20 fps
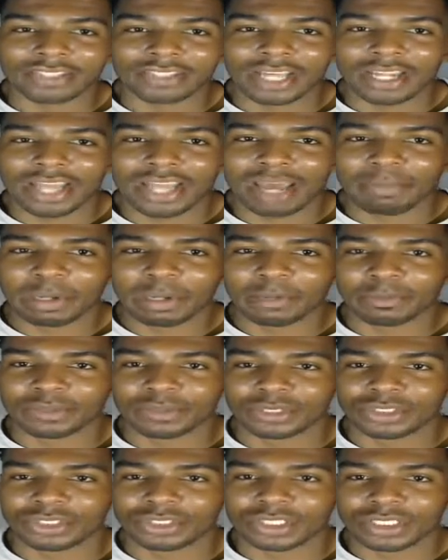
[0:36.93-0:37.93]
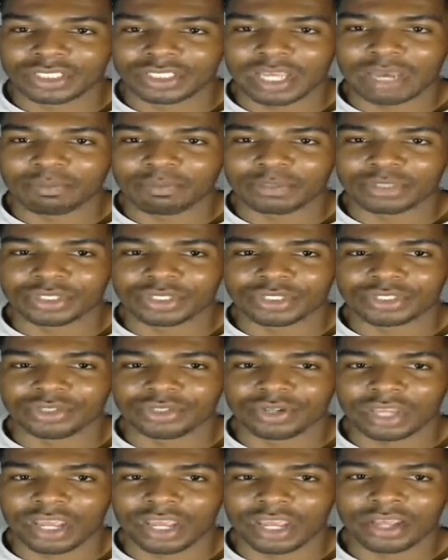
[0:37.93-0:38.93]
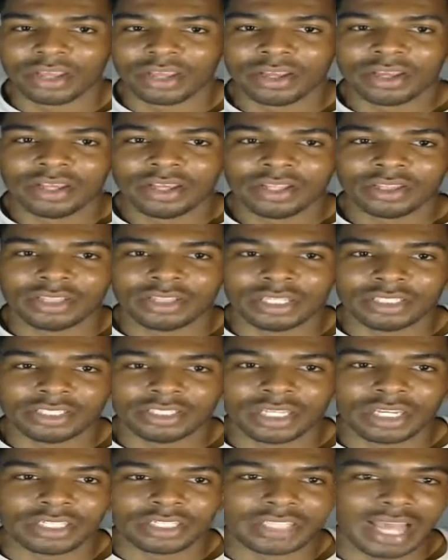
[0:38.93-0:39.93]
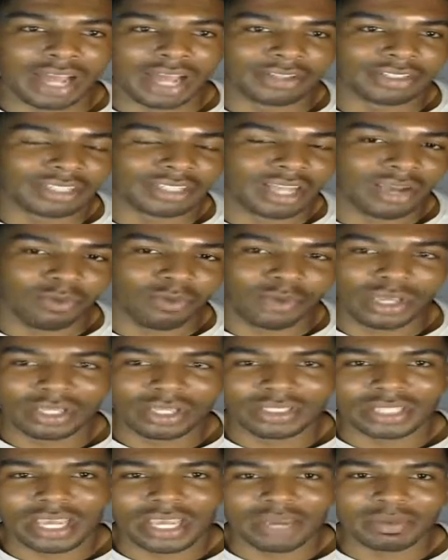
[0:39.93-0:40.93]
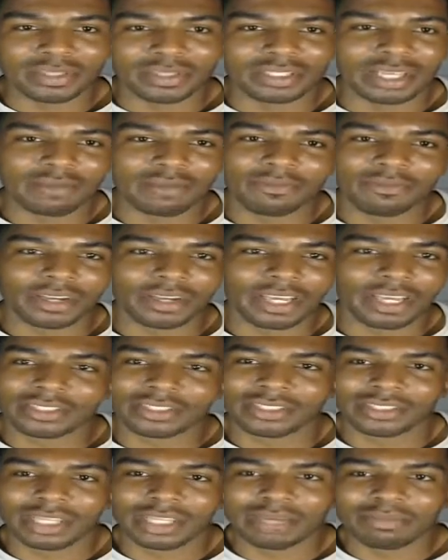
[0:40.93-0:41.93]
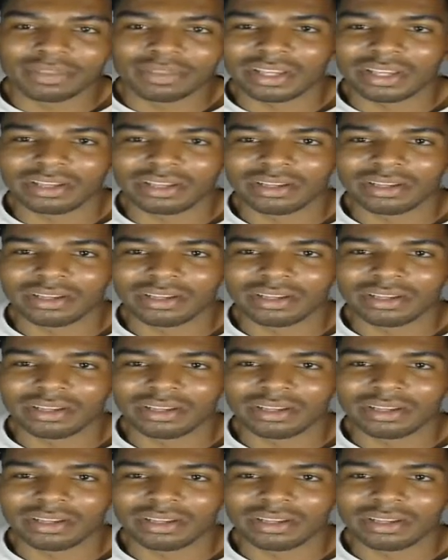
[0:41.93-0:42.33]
linebacker position, the Sam position, okay? These things, outside weak Sam, it's the same thing.